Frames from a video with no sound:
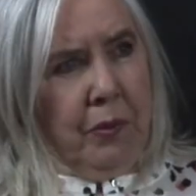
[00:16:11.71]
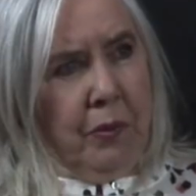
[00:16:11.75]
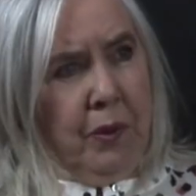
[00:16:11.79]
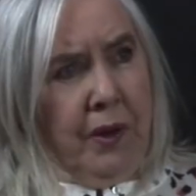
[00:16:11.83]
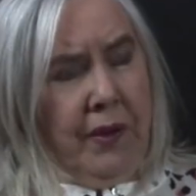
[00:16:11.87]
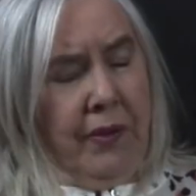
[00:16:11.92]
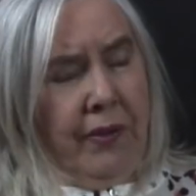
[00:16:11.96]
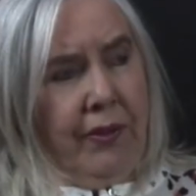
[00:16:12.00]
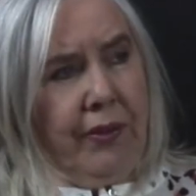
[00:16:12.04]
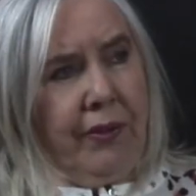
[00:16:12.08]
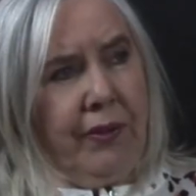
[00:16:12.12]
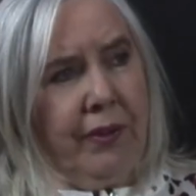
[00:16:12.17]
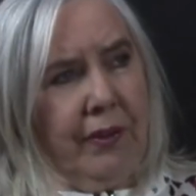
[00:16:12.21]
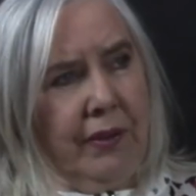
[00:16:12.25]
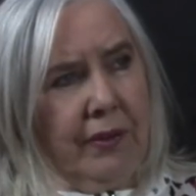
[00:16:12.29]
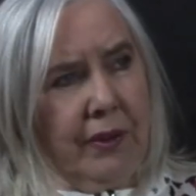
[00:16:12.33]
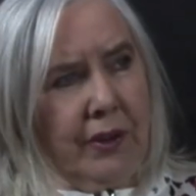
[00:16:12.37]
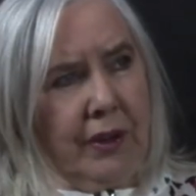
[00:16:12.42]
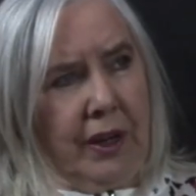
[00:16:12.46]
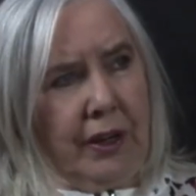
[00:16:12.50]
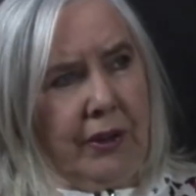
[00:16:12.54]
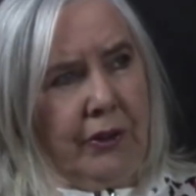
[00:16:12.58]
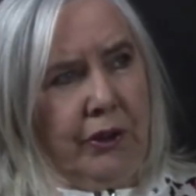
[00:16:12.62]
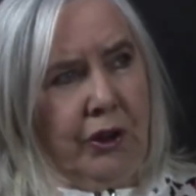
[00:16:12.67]
With the
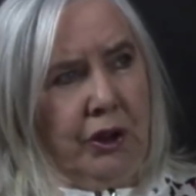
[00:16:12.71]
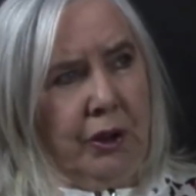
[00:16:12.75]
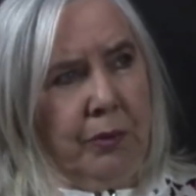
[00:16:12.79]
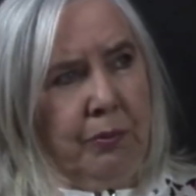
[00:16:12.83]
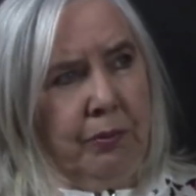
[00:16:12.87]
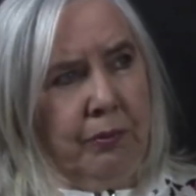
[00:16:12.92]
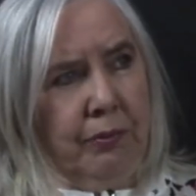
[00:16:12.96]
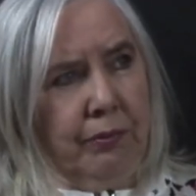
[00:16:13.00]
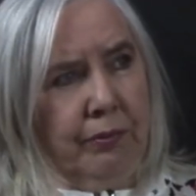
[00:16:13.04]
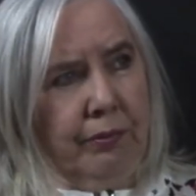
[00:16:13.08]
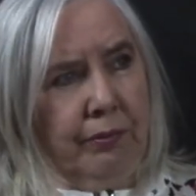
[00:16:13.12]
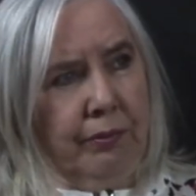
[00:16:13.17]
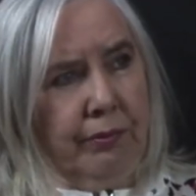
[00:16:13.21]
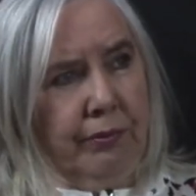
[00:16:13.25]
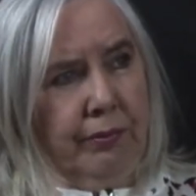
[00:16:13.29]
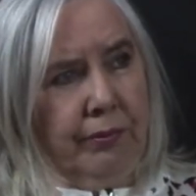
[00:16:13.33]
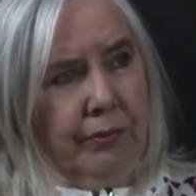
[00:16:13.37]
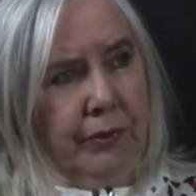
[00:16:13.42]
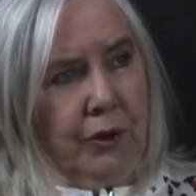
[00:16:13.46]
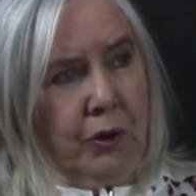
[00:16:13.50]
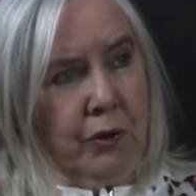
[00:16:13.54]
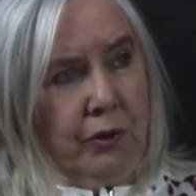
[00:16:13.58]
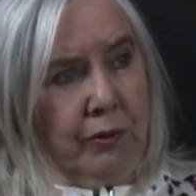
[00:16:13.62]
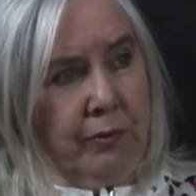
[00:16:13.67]
credit union
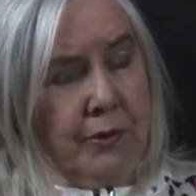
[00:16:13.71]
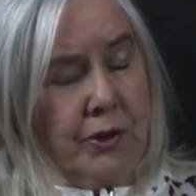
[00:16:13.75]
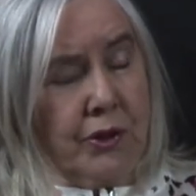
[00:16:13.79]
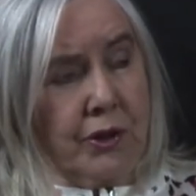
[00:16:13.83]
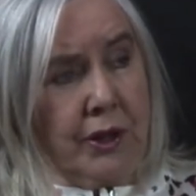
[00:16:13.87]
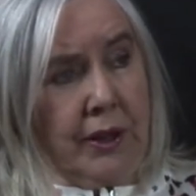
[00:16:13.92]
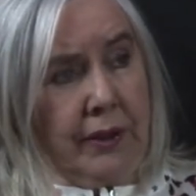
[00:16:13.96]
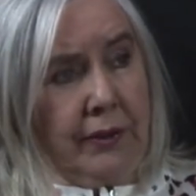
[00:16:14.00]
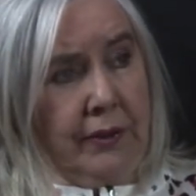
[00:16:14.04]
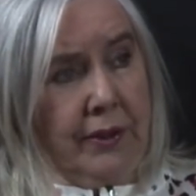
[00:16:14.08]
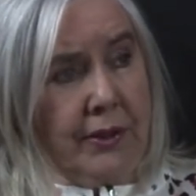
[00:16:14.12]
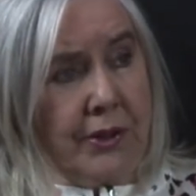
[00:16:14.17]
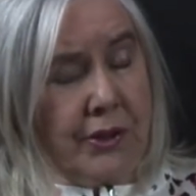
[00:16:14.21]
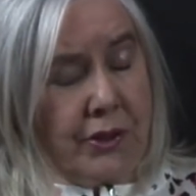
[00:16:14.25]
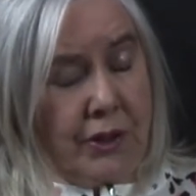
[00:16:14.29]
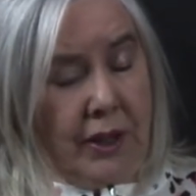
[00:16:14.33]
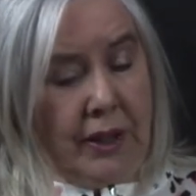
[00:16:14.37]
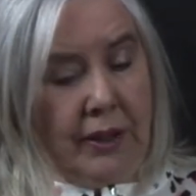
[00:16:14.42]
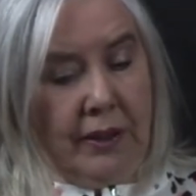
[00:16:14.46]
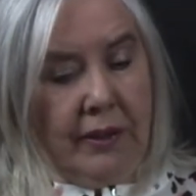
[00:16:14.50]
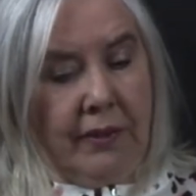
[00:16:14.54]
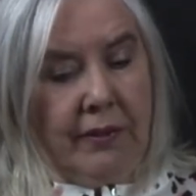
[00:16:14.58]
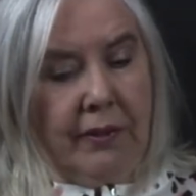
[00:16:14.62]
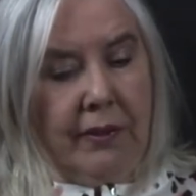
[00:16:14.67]
going from strength to
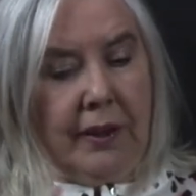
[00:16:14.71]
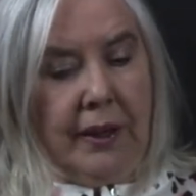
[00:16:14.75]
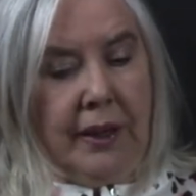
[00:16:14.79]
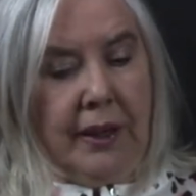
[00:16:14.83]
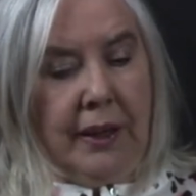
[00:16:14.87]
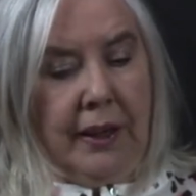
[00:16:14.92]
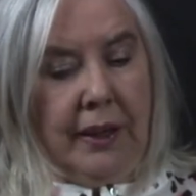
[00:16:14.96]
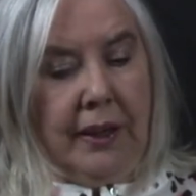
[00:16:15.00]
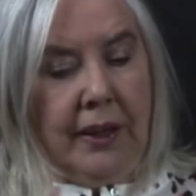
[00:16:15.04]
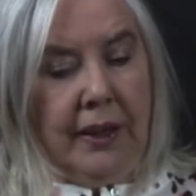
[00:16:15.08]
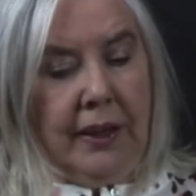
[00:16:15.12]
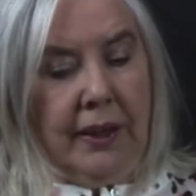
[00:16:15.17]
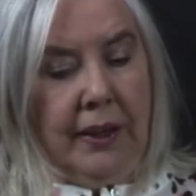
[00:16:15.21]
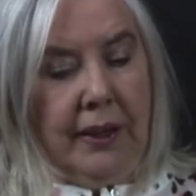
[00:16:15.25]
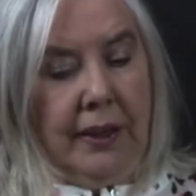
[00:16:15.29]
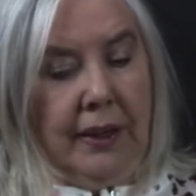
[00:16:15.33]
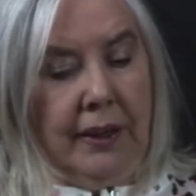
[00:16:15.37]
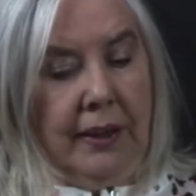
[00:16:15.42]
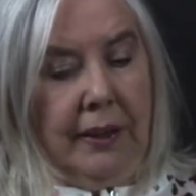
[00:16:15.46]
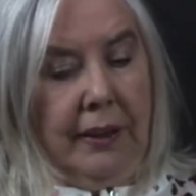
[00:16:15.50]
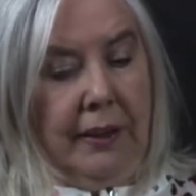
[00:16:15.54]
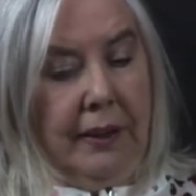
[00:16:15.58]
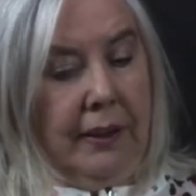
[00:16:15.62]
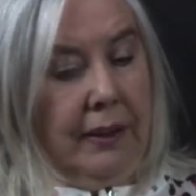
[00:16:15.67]
strength, uh,
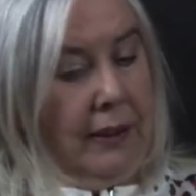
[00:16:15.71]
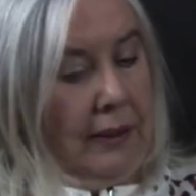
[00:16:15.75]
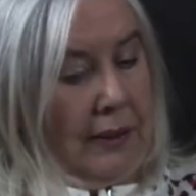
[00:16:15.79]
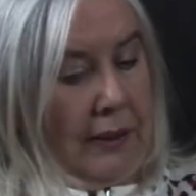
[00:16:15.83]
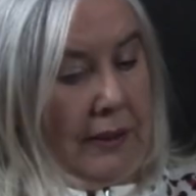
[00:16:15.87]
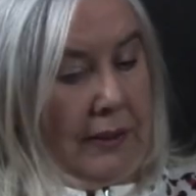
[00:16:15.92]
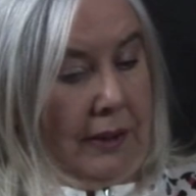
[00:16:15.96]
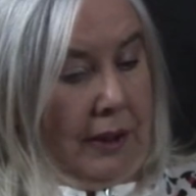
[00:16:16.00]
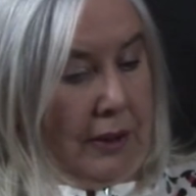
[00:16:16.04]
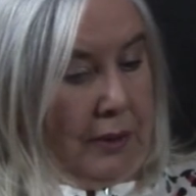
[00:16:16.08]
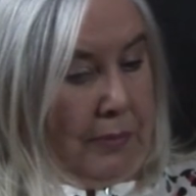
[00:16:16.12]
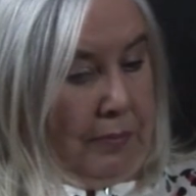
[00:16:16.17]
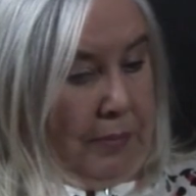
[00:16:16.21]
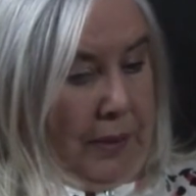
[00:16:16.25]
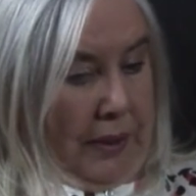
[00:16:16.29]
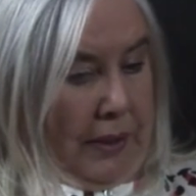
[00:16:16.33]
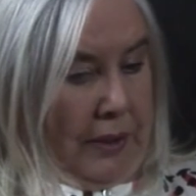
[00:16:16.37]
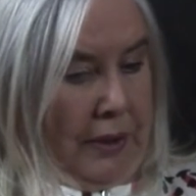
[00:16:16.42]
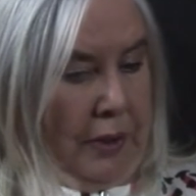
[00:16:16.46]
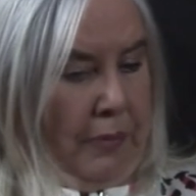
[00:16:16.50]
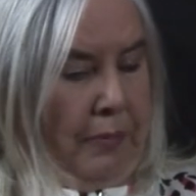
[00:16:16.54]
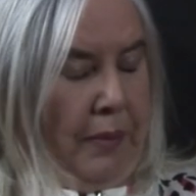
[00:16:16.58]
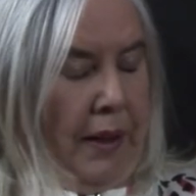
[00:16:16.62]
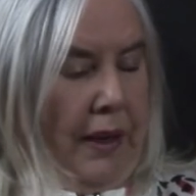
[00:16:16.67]
it got
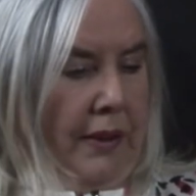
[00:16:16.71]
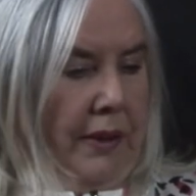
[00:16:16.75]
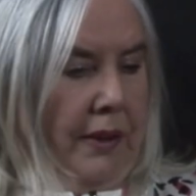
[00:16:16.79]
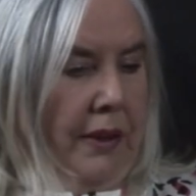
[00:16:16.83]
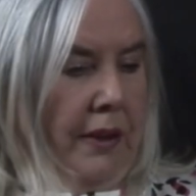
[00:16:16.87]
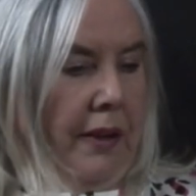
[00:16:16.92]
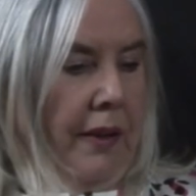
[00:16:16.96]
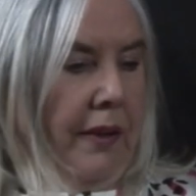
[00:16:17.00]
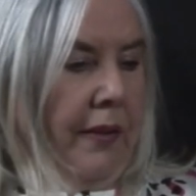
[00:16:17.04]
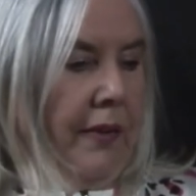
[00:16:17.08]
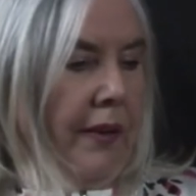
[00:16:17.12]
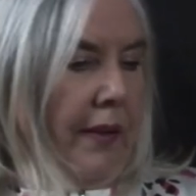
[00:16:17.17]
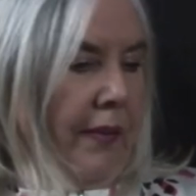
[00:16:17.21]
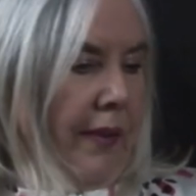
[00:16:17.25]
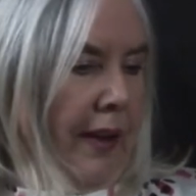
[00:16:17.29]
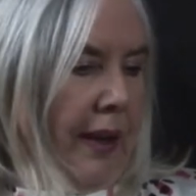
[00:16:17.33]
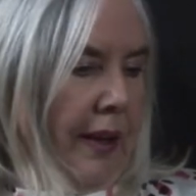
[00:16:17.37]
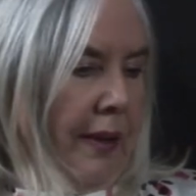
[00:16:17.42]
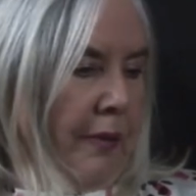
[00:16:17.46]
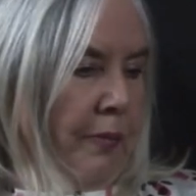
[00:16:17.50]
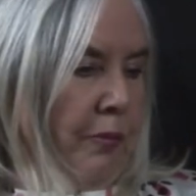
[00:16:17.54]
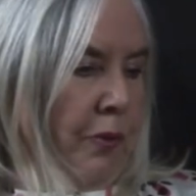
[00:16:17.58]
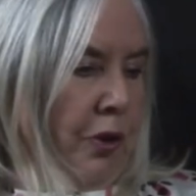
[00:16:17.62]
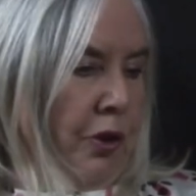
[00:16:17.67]
bigger and better. They
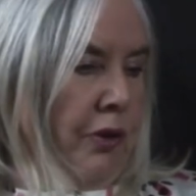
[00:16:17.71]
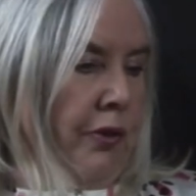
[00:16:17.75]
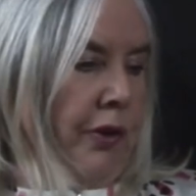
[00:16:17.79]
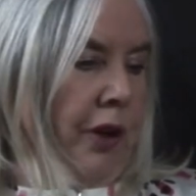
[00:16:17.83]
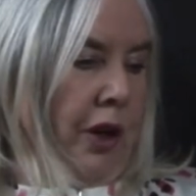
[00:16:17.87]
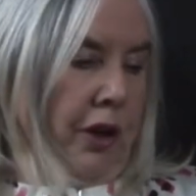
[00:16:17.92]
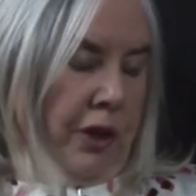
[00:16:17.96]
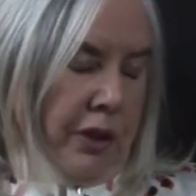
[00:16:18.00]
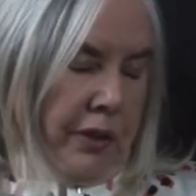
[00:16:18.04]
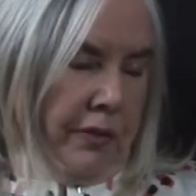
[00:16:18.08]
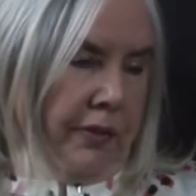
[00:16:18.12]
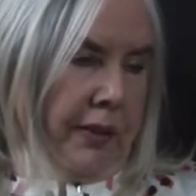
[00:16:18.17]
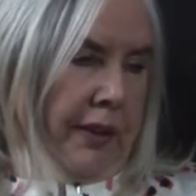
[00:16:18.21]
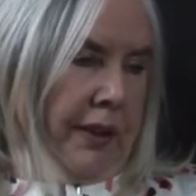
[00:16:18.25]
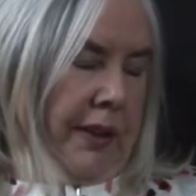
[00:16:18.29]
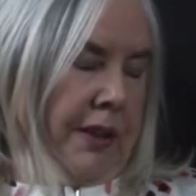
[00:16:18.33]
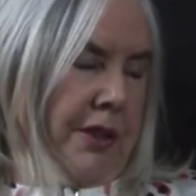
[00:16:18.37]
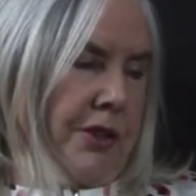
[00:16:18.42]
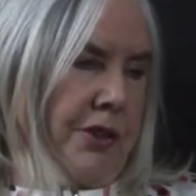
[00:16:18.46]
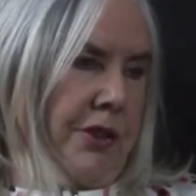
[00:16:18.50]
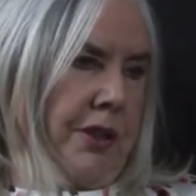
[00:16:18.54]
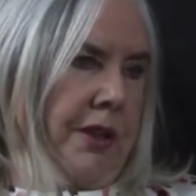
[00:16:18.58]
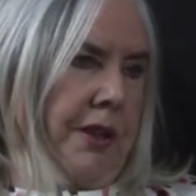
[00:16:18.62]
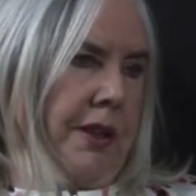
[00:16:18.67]
then moved out of King
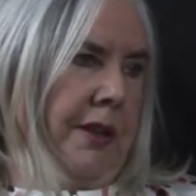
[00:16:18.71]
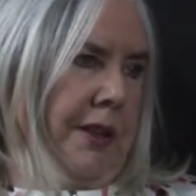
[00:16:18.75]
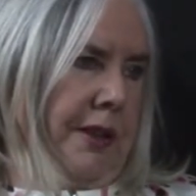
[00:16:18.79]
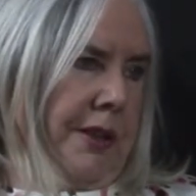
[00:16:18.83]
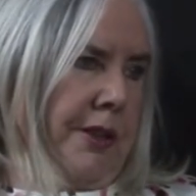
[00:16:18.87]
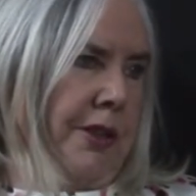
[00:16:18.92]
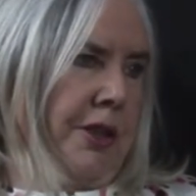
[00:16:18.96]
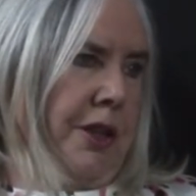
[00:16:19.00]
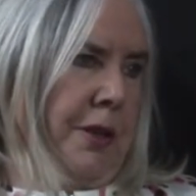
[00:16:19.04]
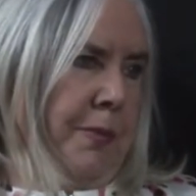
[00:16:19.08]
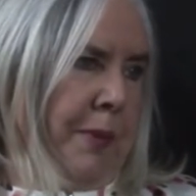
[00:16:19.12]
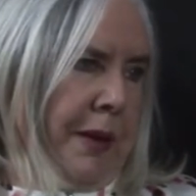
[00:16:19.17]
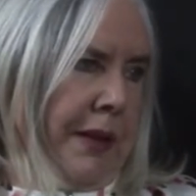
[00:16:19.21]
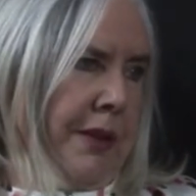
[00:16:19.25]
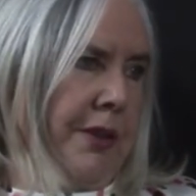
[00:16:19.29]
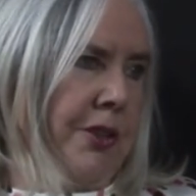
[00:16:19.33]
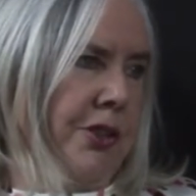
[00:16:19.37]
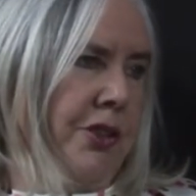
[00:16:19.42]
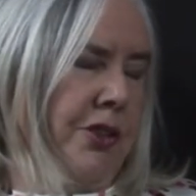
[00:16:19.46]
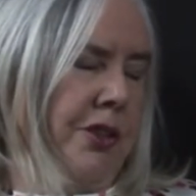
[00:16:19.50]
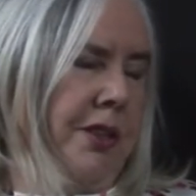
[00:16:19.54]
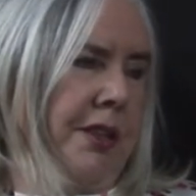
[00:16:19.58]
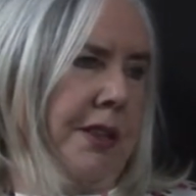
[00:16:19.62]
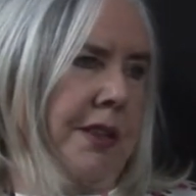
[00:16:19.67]
Street and onto the main
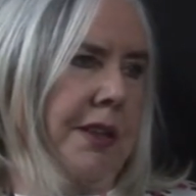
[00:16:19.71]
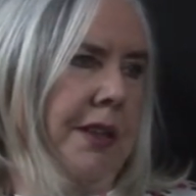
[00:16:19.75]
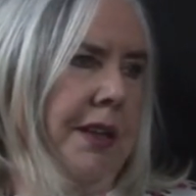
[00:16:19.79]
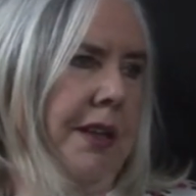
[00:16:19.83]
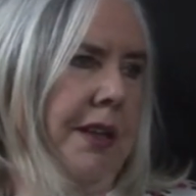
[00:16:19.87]
street,